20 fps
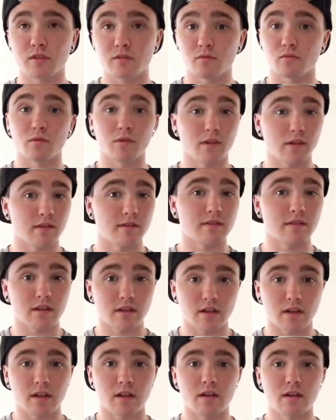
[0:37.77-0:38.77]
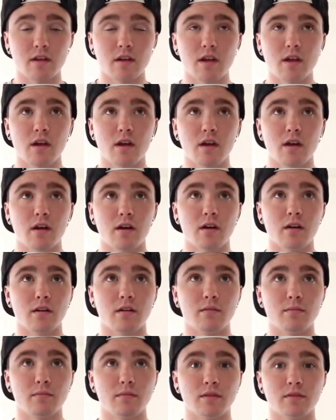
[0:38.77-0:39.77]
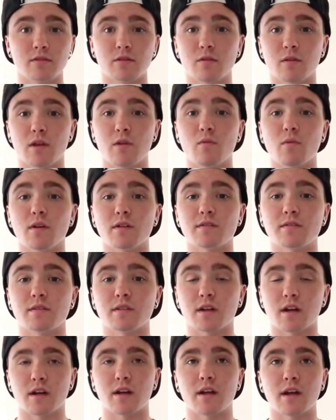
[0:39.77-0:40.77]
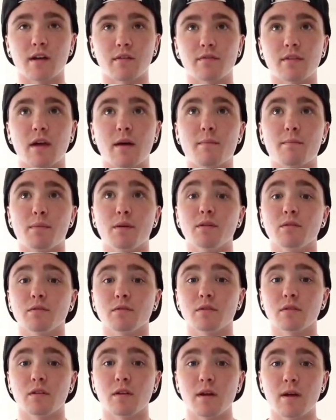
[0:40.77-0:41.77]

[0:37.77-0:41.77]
really skinny, and so he wants to kind of have that build.